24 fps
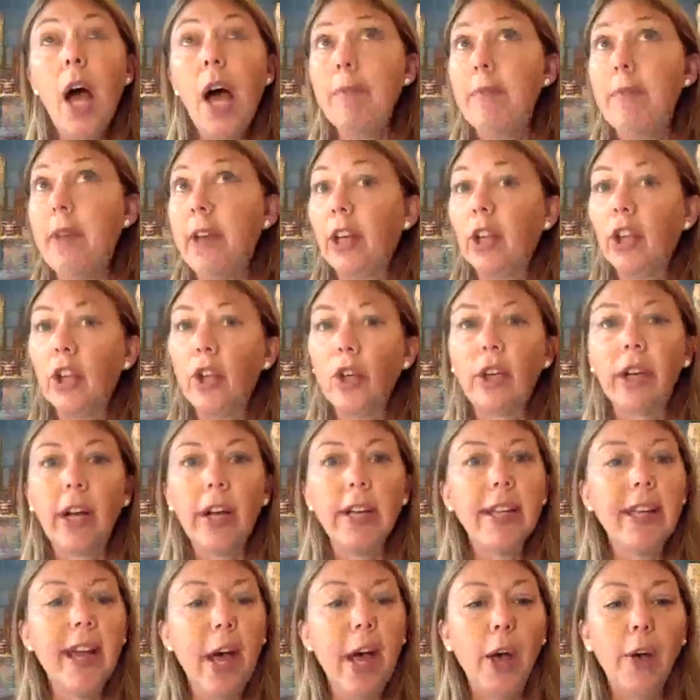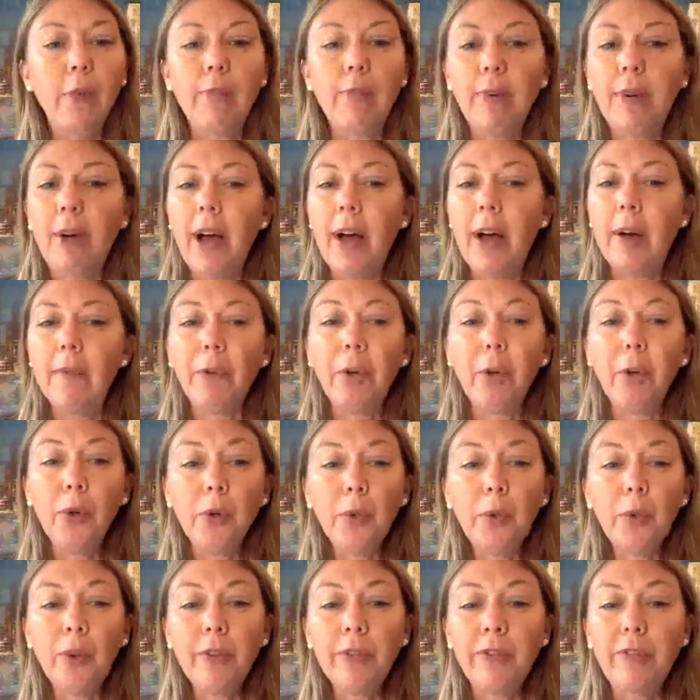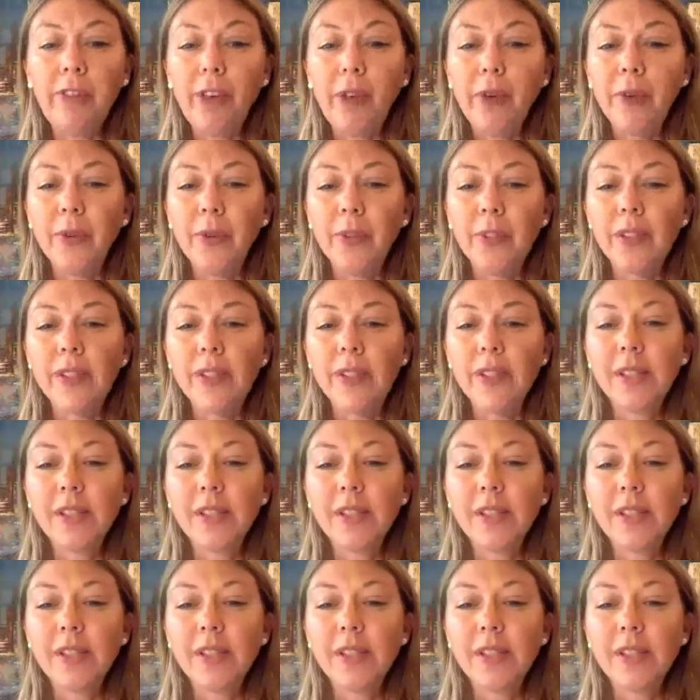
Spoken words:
They could look on Yelp, Google reviews.